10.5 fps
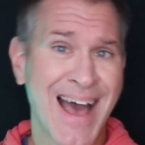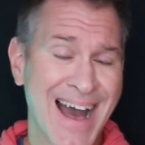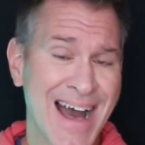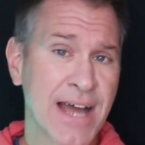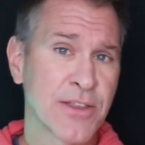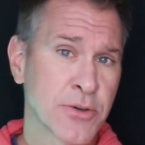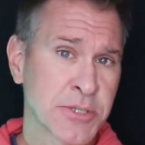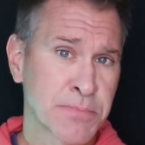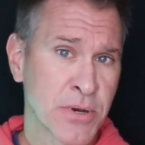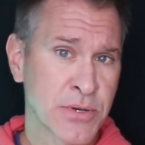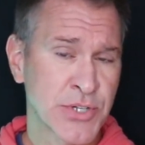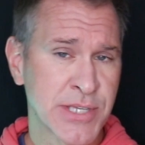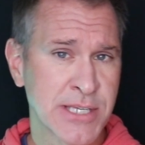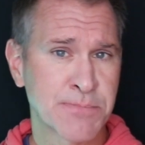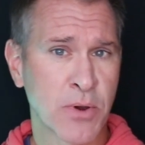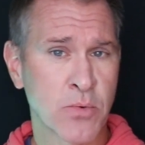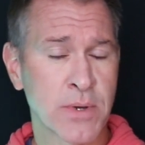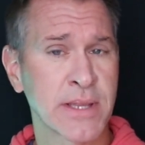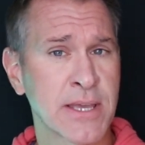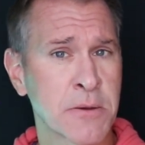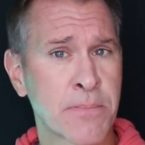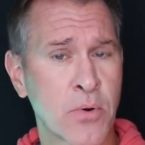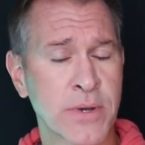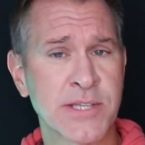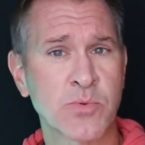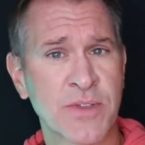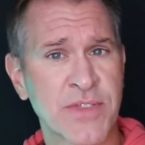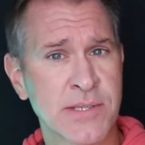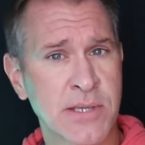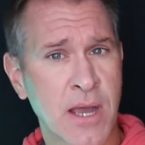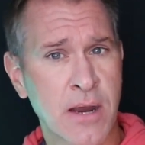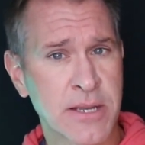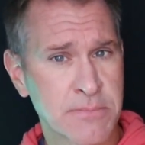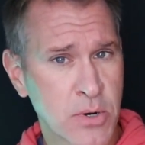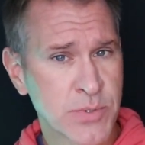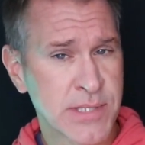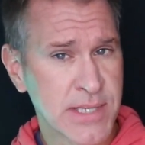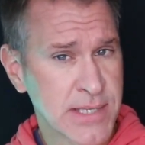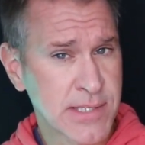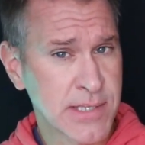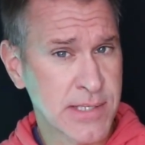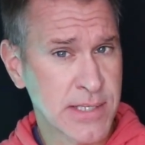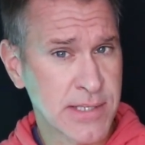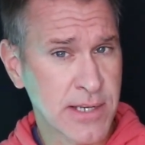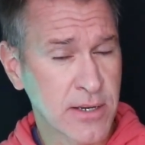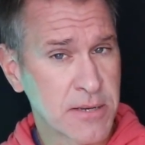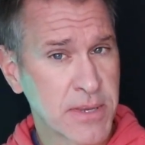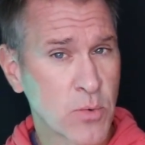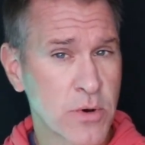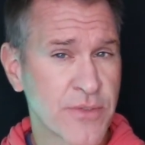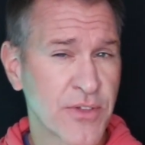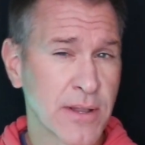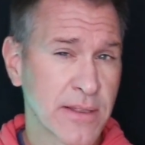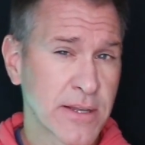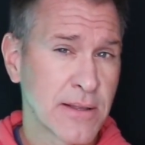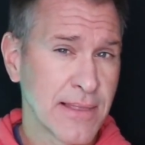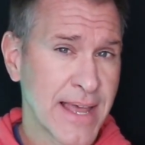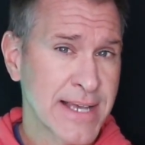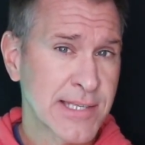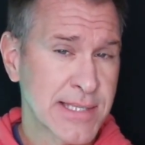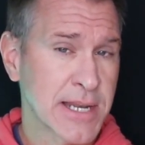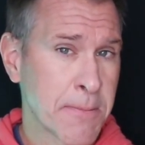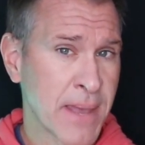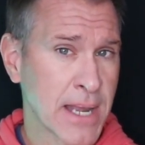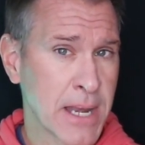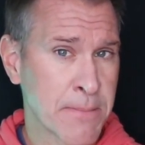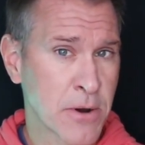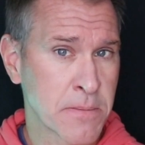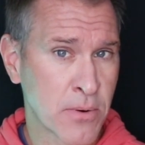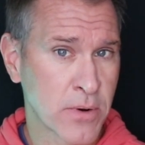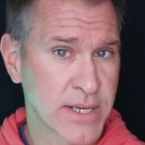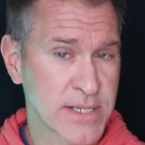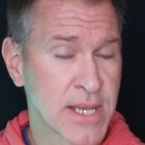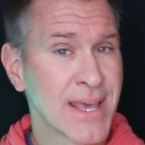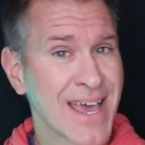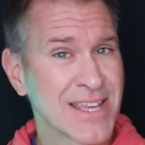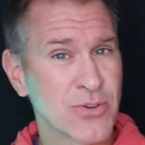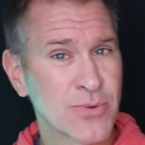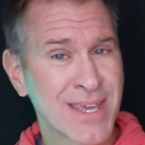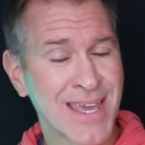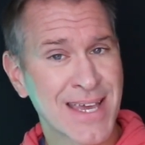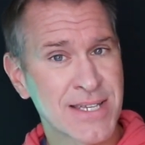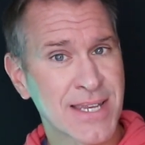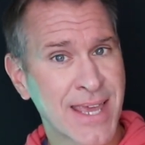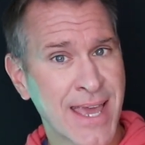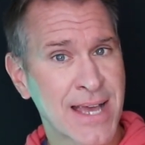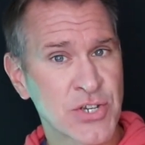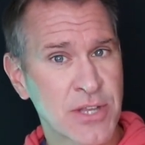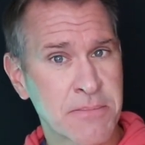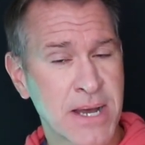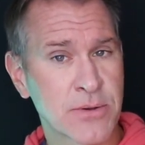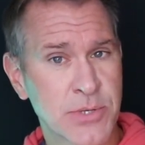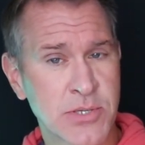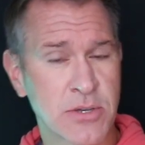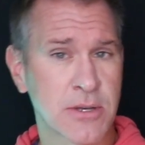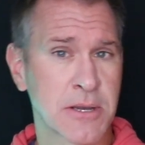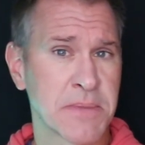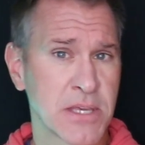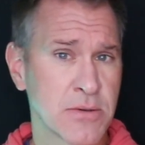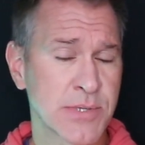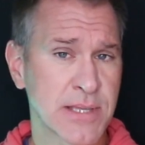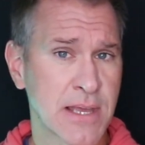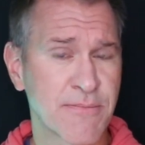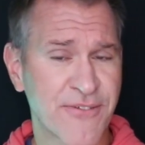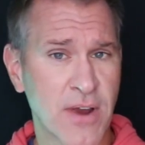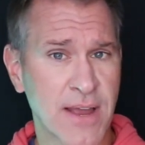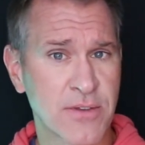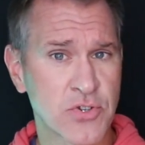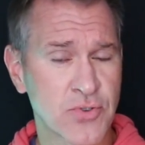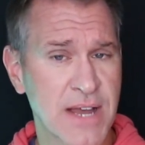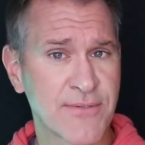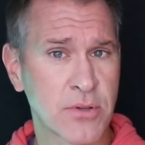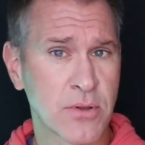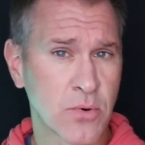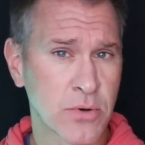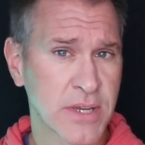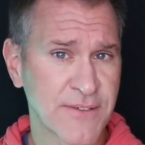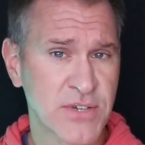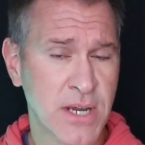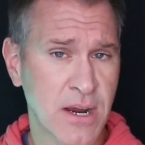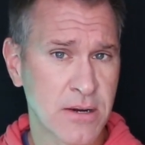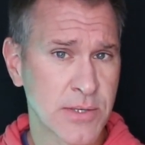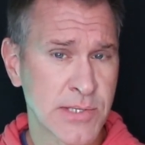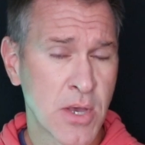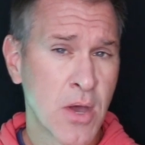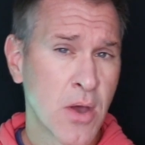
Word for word: on those purchases, but really your points with this card in most instances are gonna be worth a little less than a penny per point and you can't cash them out. So you're gonna be using them for either travel or gift cards